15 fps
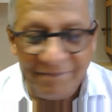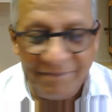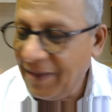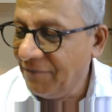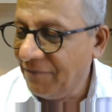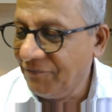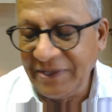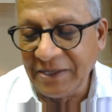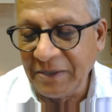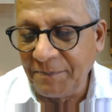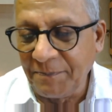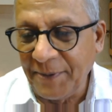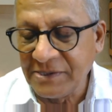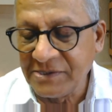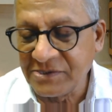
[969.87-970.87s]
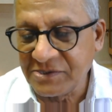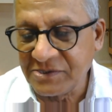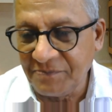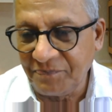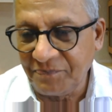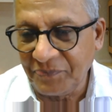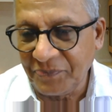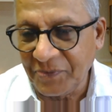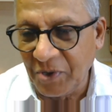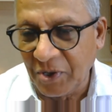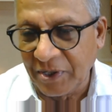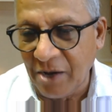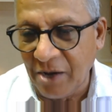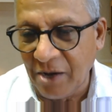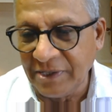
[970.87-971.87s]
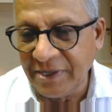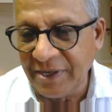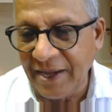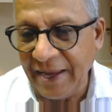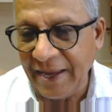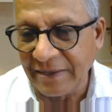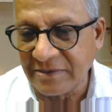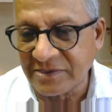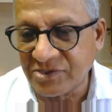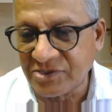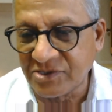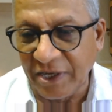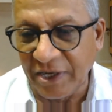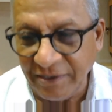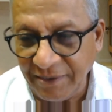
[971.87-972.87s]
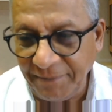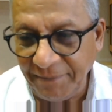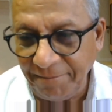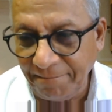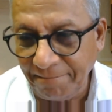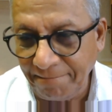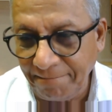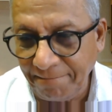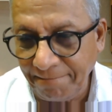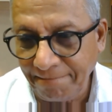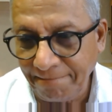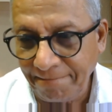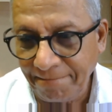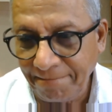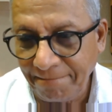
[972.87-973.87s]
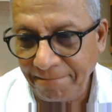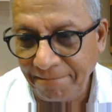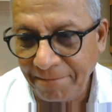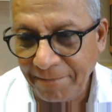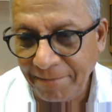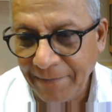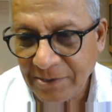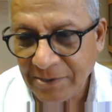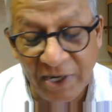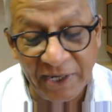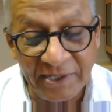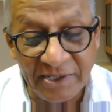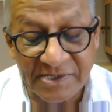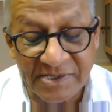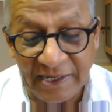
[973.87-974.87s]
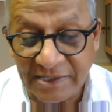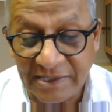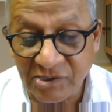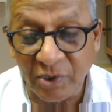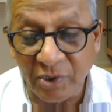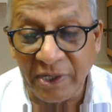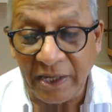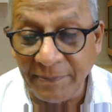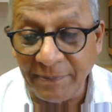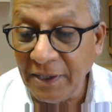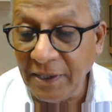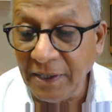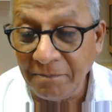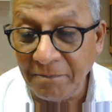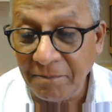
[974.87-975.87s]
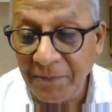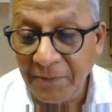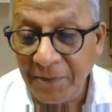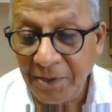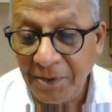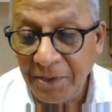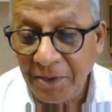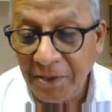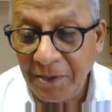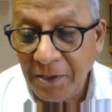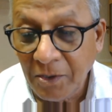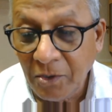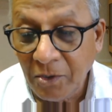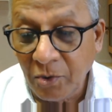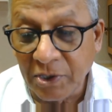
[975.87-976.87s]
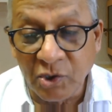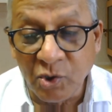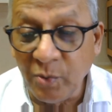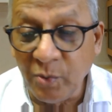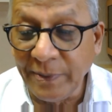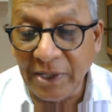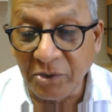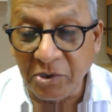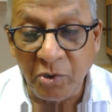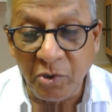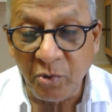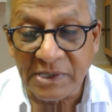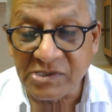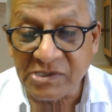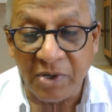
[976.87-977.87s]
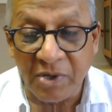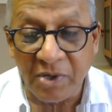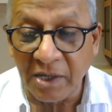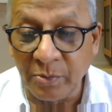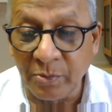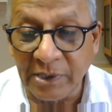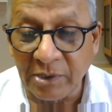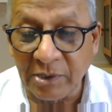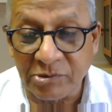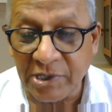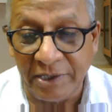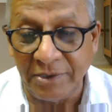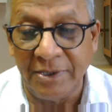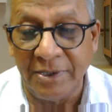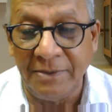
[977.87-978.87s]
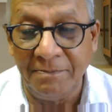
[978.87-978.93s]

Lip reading: Everything depends on how India handles China. China's a next door neighbor. You can do without the US, you can't do without China.